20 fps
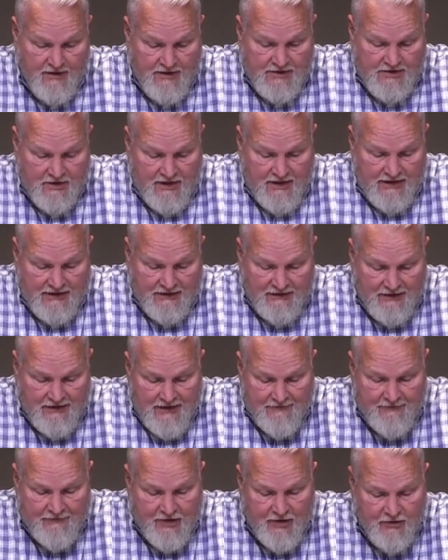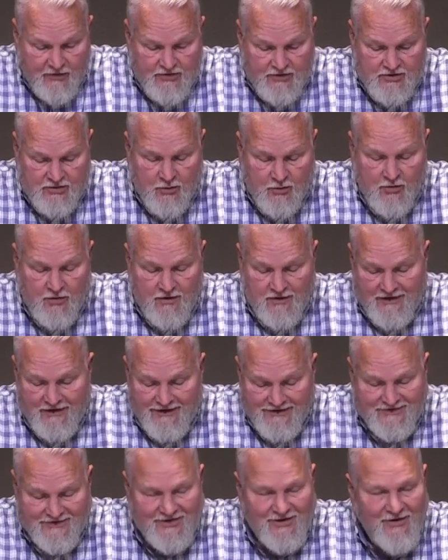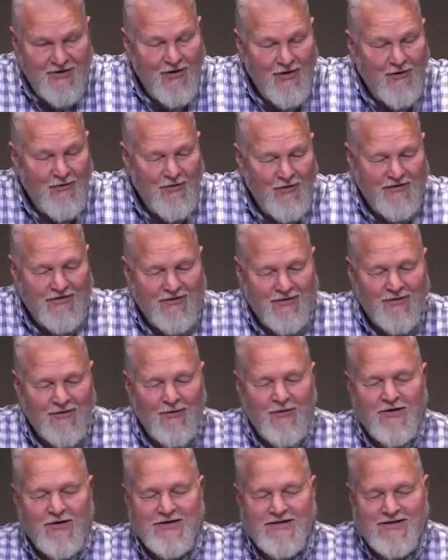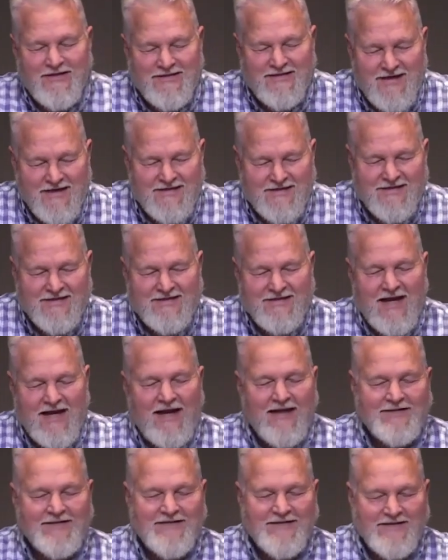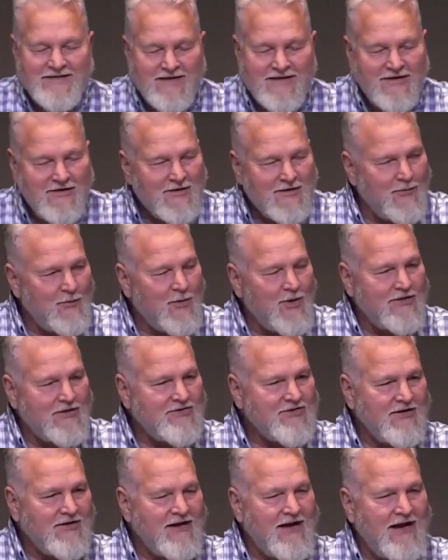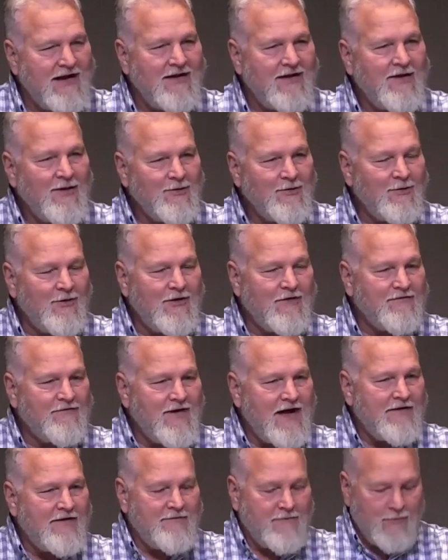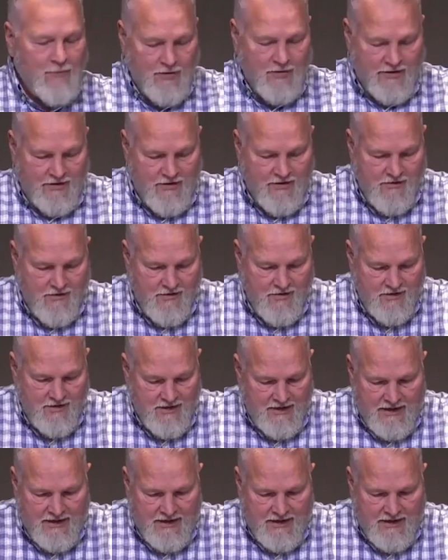So I love those stories, you know, where the Lord just says, stand still and watch the Lord fight for you.